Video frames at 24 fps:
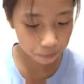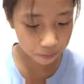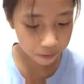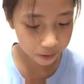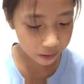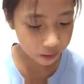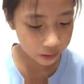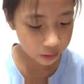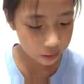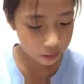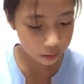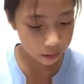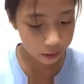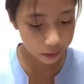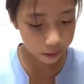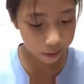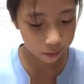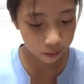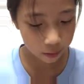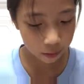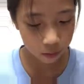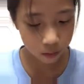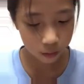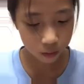Anne
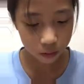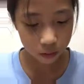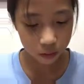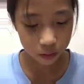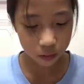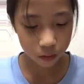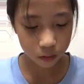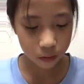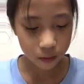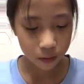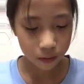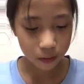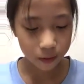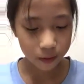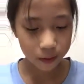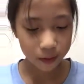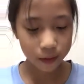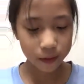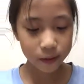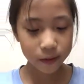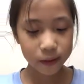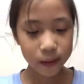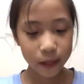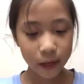sat
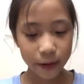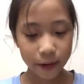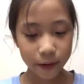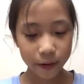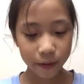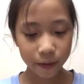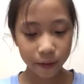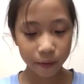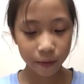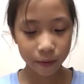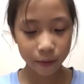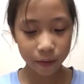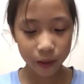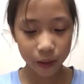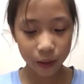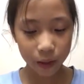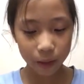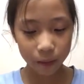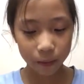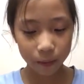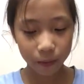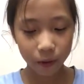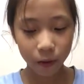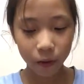at the table